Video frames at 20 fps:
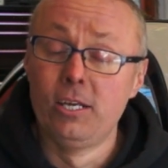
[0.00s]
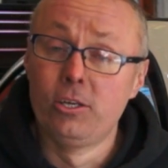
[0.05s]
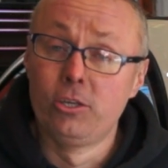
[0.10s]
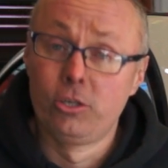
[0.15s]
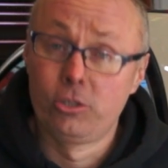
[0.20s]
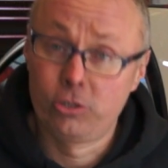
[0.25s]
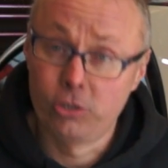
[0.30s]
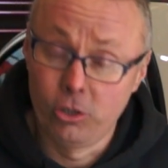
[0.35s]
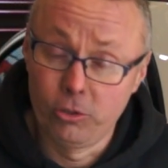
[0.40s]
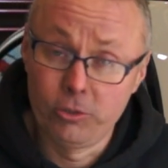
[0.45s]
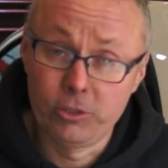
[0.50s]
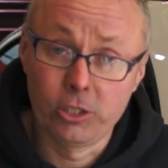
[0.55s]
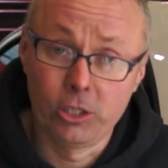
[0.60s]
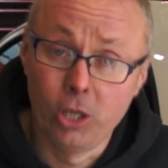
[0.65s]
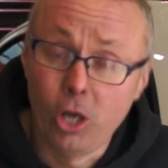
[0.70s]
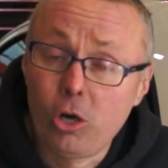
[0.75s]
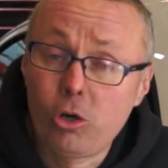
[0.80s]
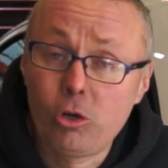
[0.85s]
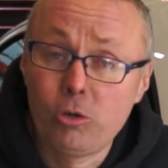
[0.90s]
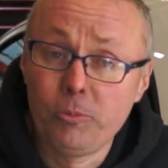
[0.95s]
So there's a
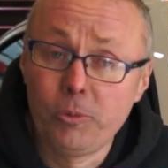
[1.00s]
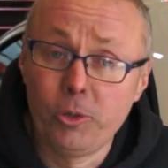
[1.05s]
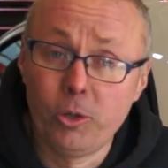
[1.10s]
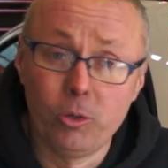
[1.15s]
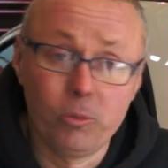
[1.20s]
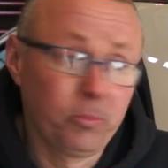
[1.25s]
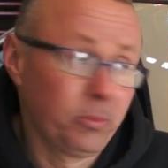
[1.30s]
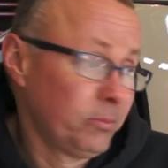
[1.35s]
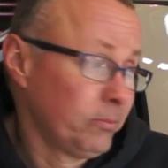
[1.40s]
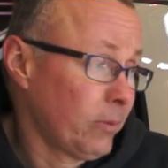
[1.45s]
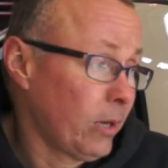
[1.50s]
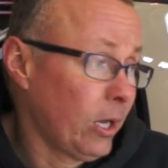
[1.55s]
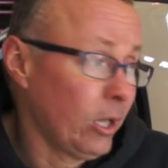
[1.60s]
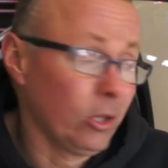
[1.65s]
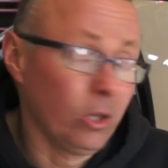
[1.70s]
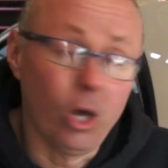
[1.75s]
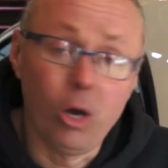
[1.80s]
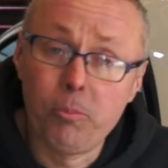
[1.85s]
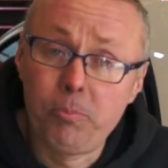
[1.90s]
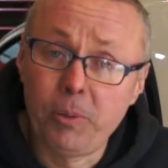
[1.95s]
lot coming up, a
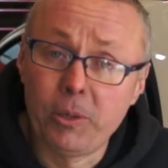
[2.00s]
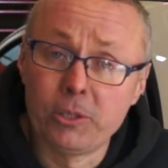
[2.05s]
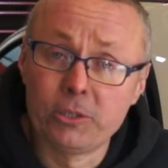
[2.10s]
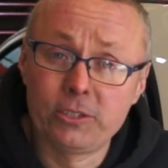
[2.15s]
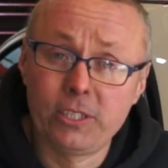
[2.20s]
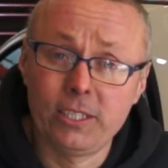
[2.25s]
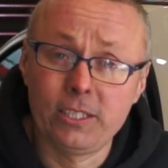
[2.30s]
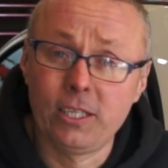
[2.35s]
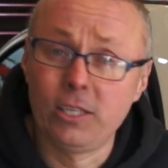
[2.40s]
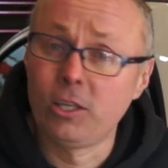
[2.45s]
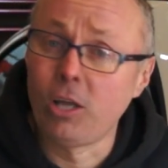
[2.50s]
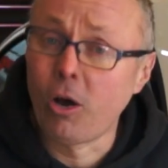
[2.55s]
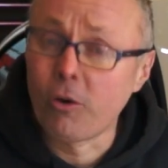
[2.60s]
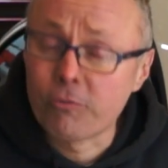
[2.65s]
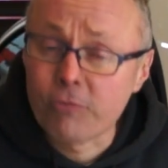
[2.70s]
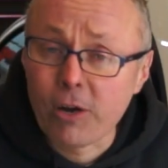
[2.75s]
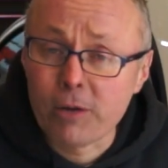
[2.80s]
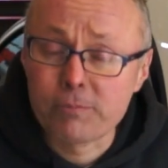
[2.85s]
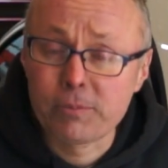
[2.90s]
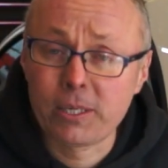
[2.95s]
lot of building, a lot of
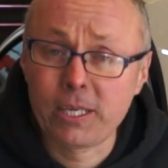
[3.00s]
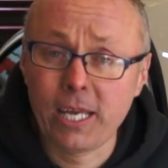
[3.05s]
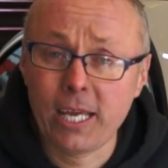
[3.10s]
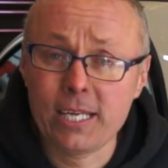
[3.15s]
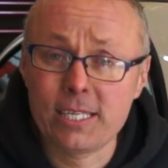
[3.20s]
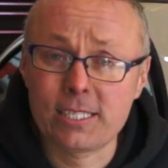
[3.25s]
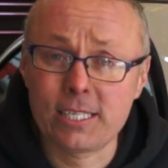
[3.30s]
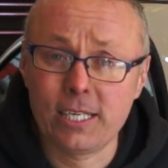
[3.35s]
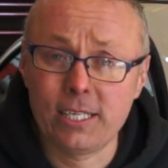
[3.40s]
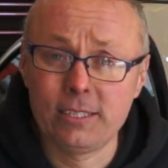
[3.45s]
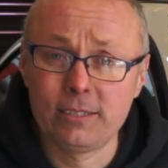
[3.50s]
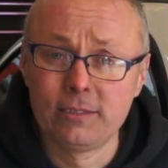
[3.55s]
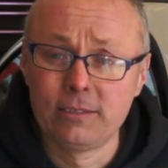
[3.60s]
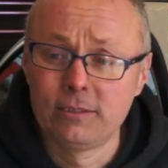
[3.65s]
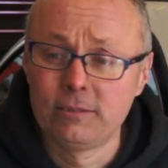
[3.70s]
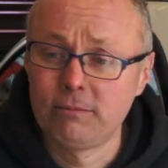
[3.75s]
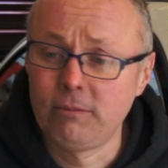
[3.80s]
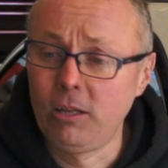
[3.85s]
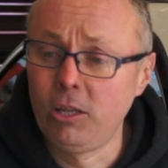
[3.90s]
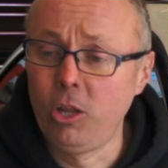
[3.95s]
fabricating,
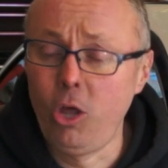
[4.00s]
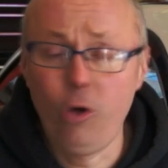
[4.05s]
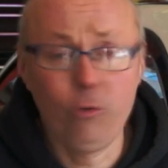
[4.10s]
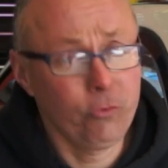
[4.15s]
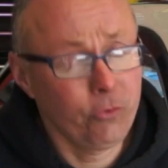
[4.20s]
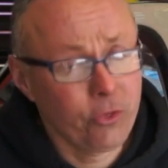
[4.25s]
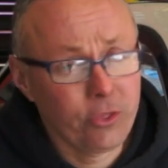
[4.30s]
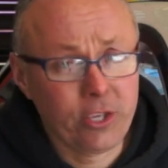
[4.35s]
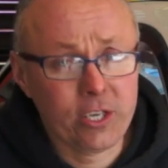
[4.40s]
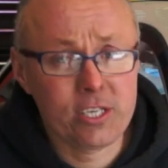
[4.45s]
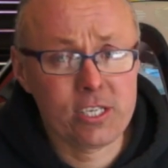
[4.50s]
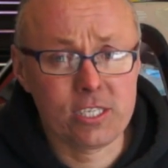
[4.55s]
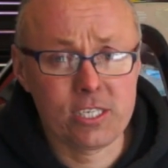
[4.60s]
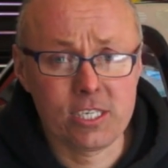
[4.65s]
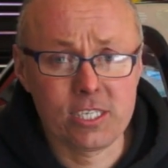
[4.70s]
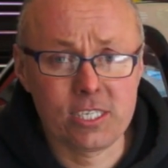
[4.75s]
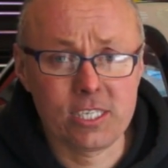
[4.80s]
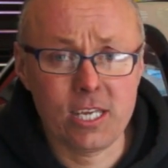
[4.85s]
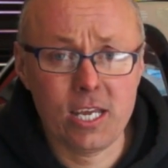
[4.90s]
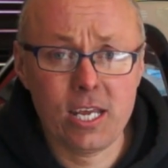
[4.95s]
a lot of other things to
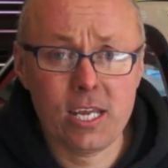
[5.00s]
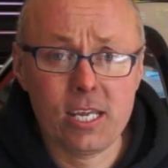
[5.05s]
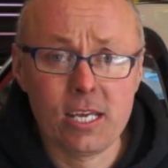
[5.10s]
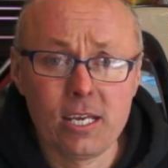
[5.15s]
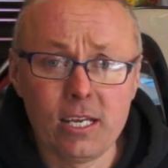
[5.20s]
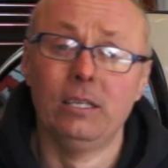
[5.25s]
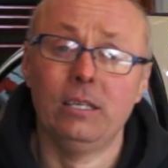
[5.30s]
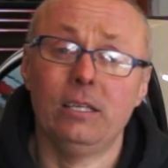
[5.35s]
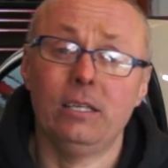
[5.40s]
see.